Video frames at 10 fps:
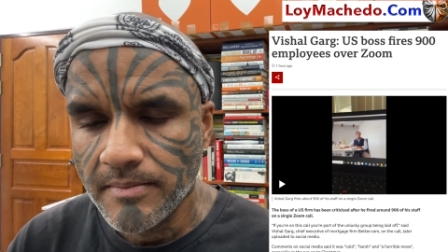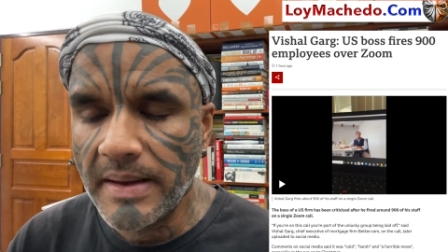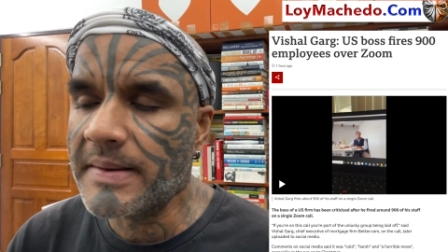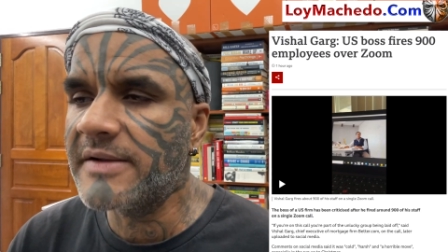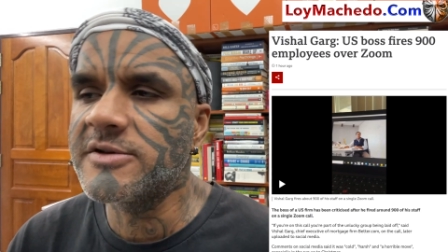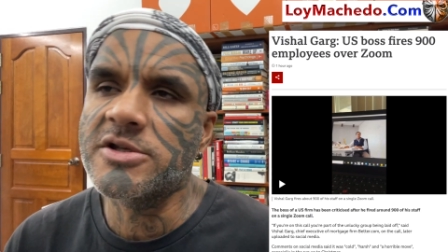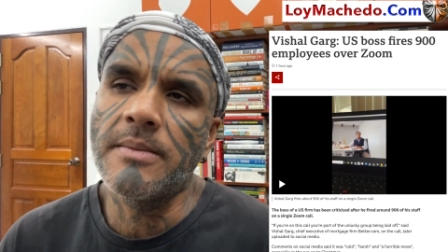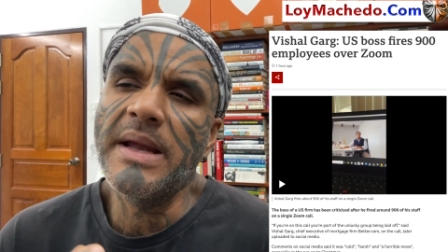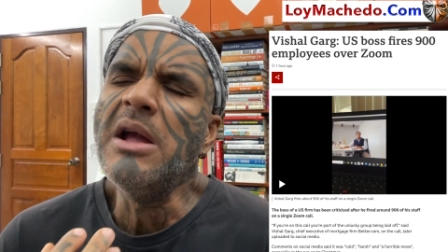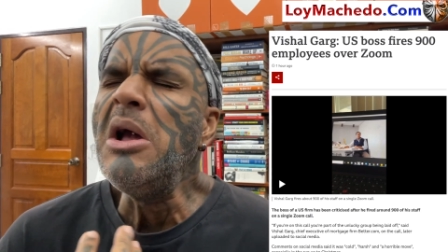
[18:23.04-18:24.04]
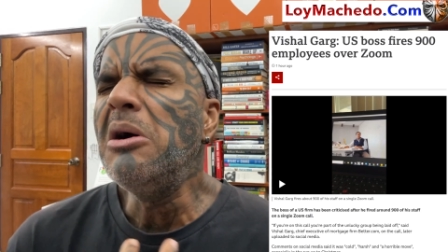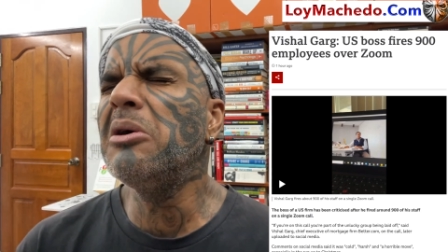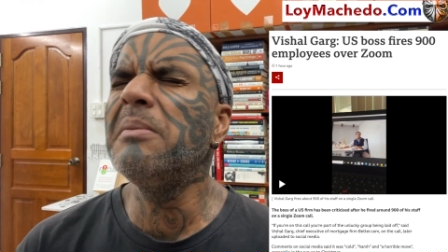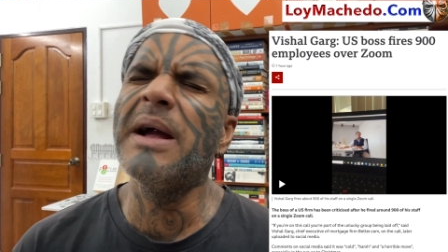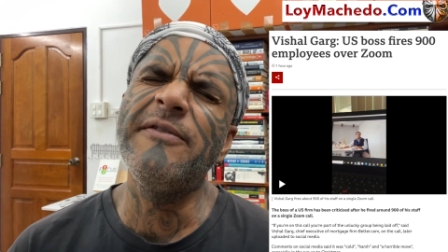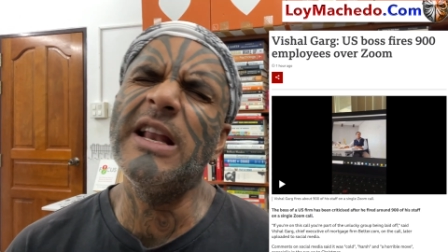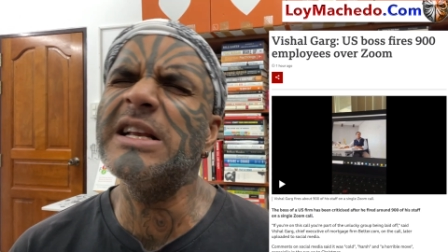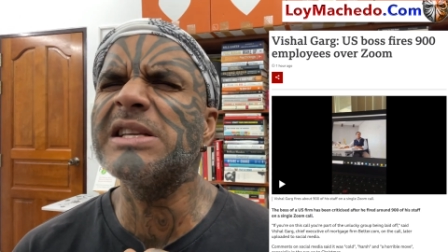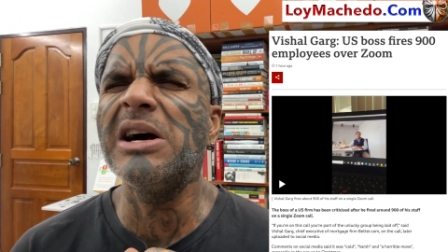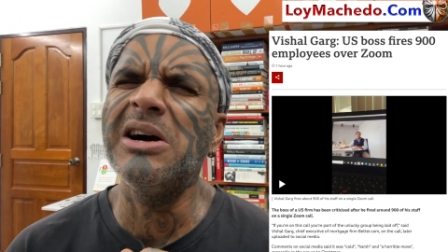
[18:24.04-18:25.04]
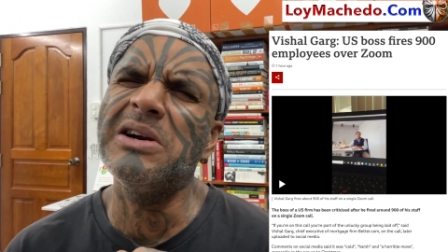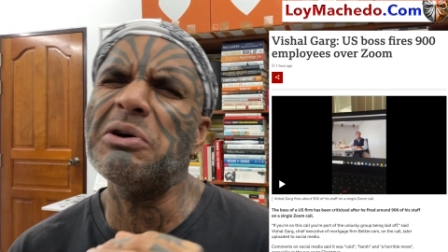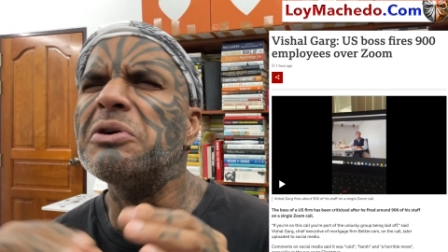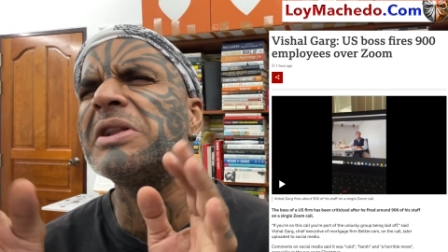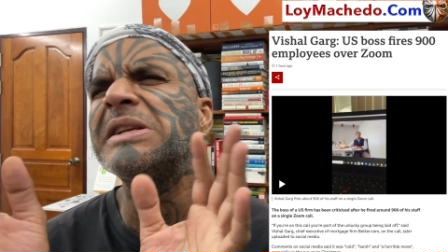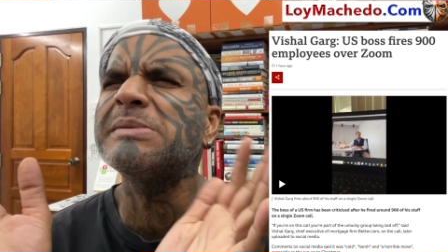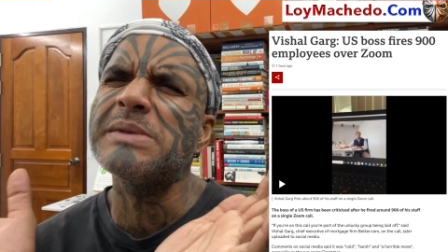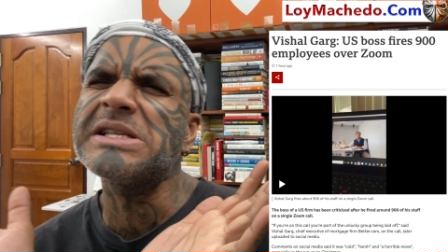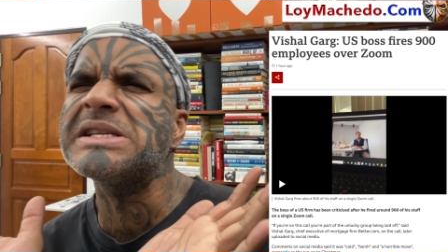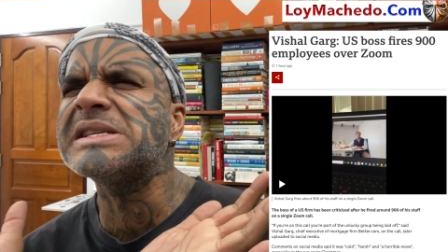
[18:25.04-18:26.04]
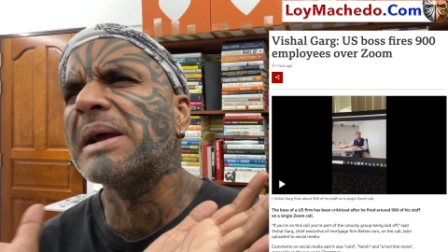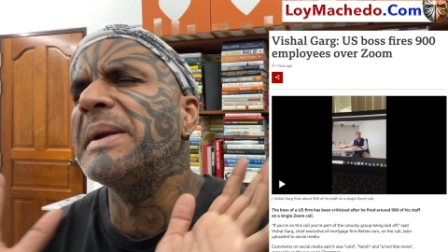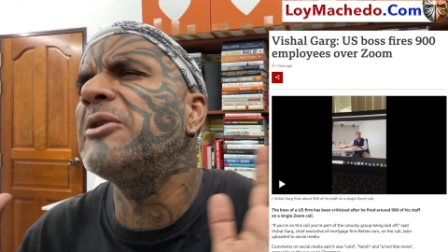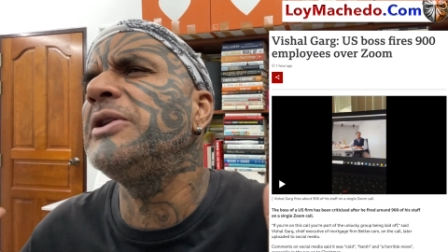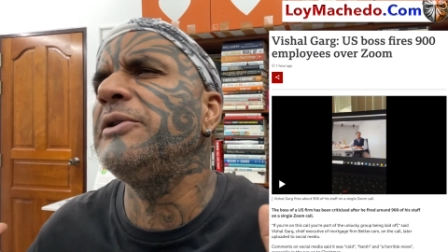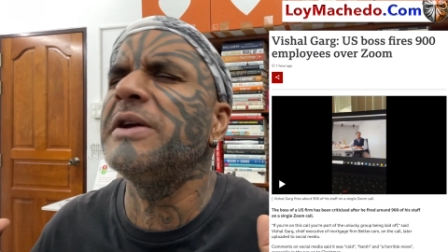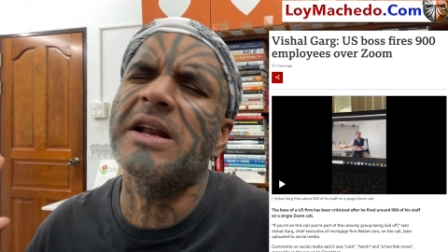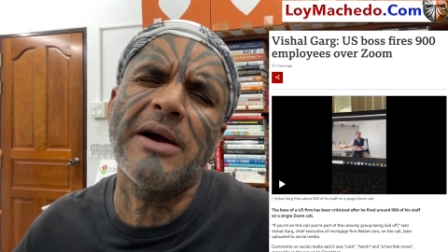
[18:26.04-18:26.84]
People have to stop being, oh, my feelings are hurt. Oh, Christmas is coming. Oh, New Year.